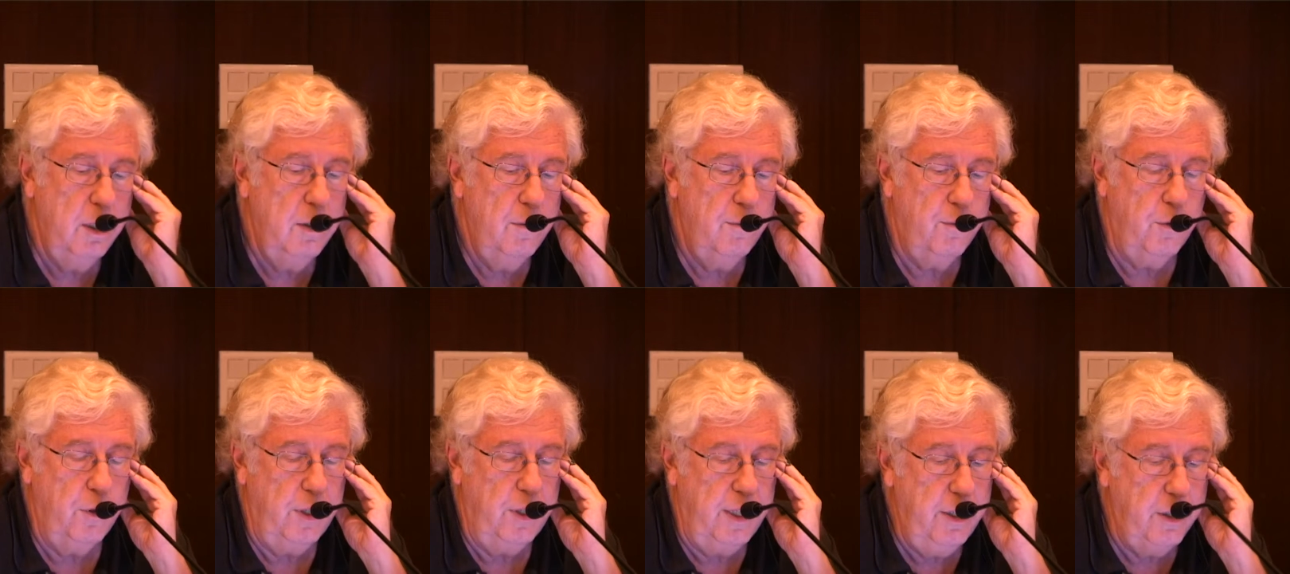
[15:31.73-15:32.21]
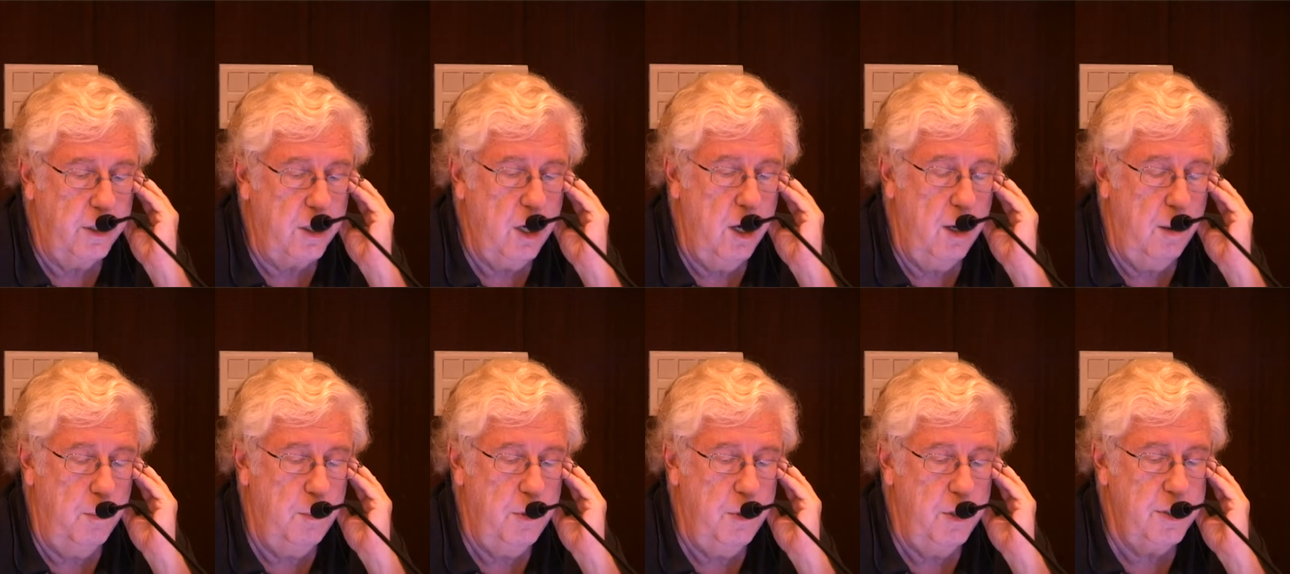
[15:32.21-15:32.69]
for
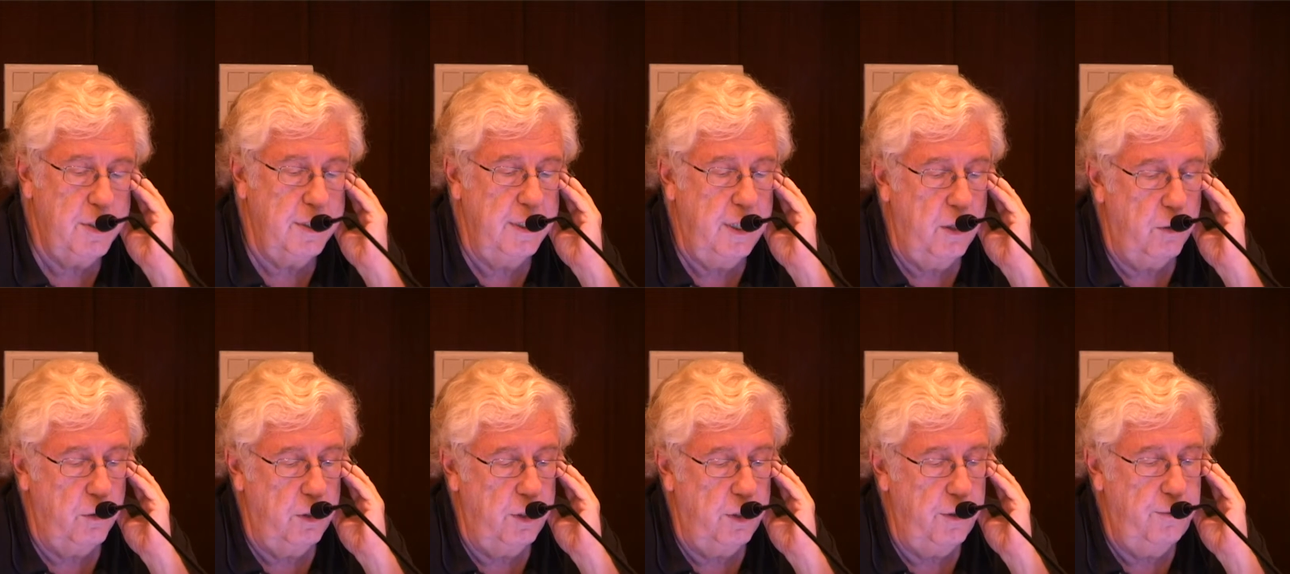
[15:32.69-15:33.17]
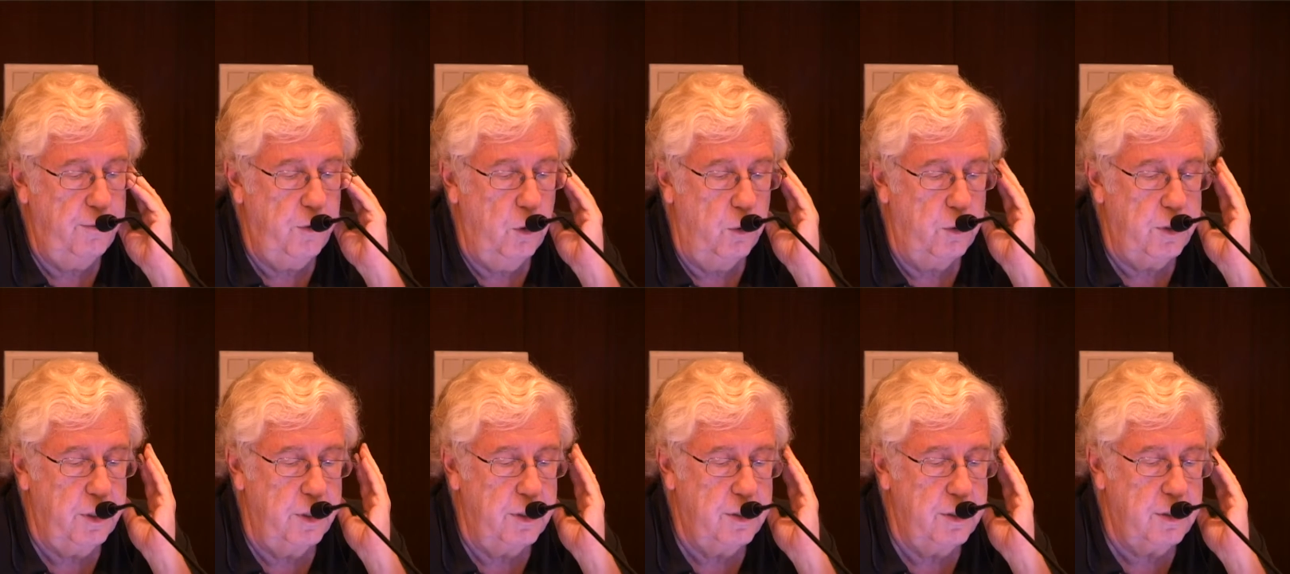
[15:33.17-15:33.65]
e-commerce, narrowly
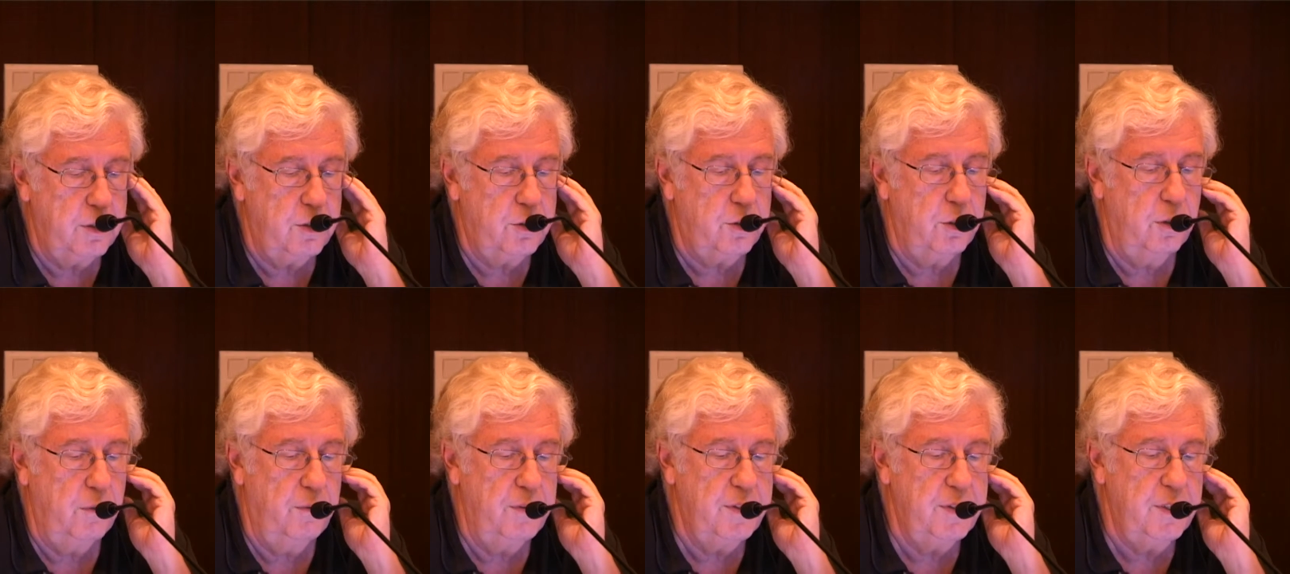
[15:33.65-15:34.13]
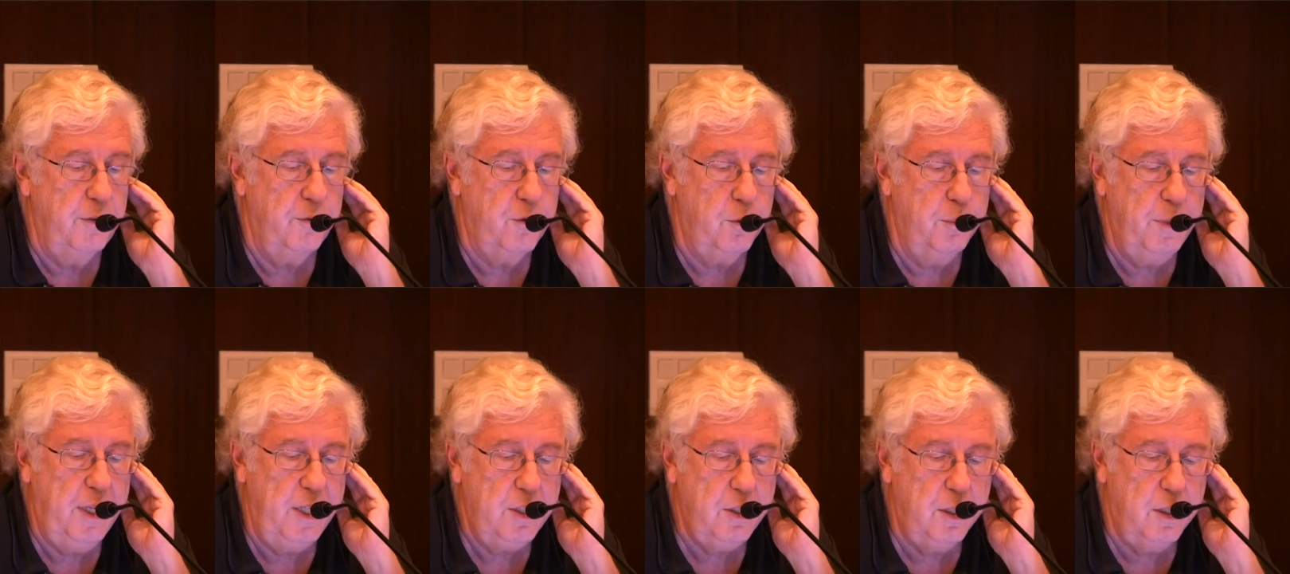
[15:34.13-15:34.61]
focused service
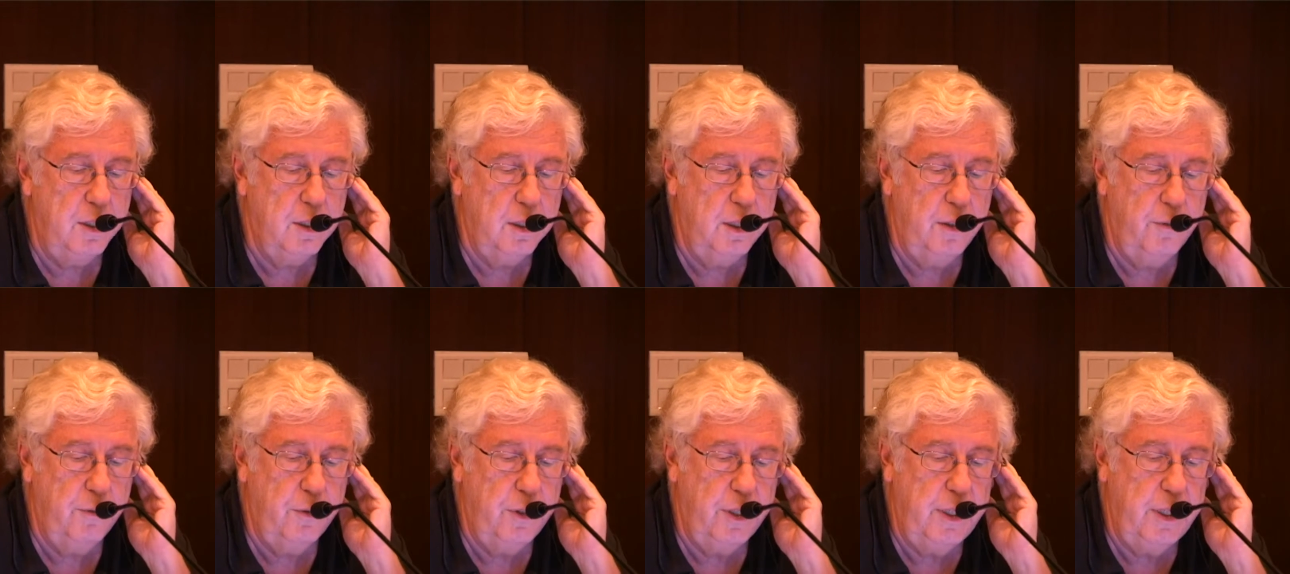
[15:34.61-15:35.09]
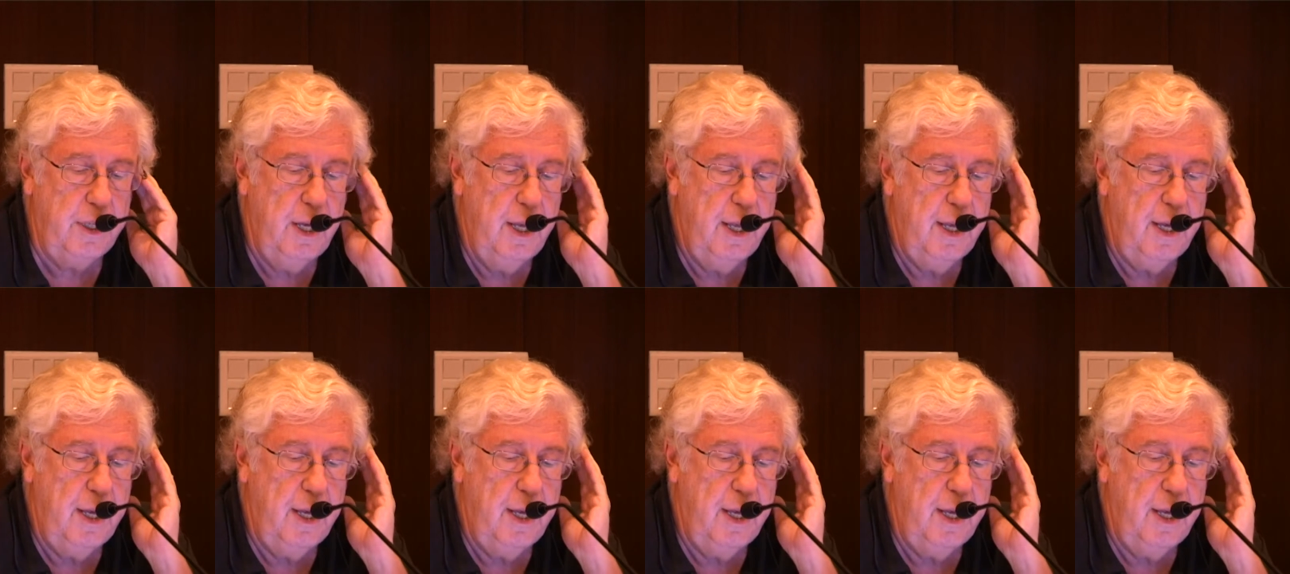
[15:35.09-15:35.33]
information delivery,